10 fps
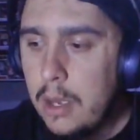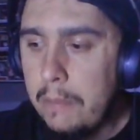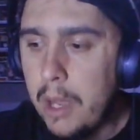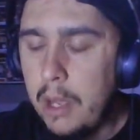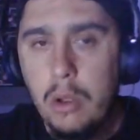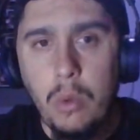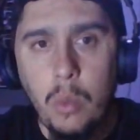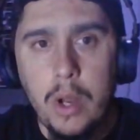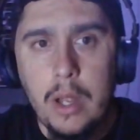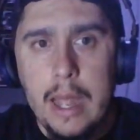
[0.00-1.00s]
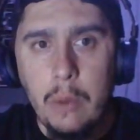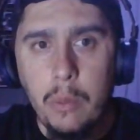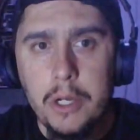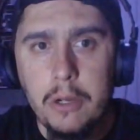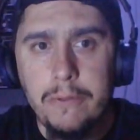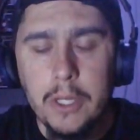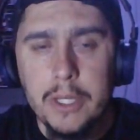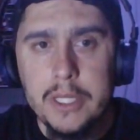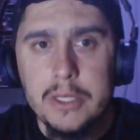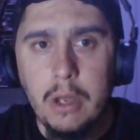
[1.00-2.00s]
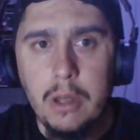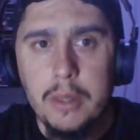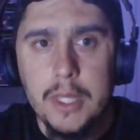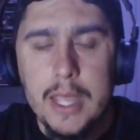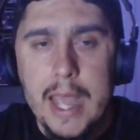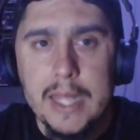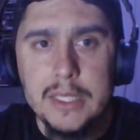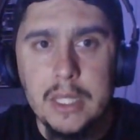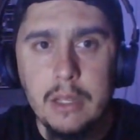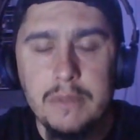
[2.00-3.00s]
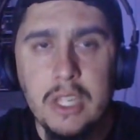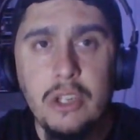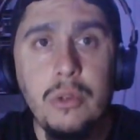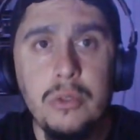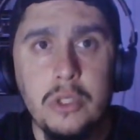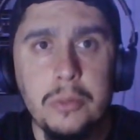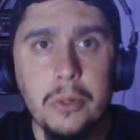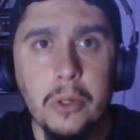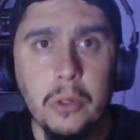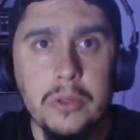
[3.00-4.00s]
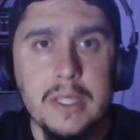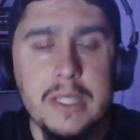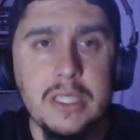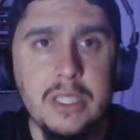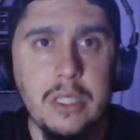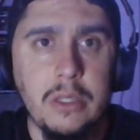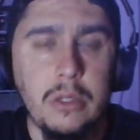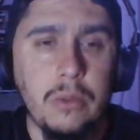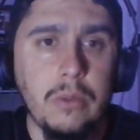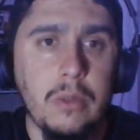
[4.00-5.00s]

But what are your feelings on the casting of the new Supergirl in the DCU?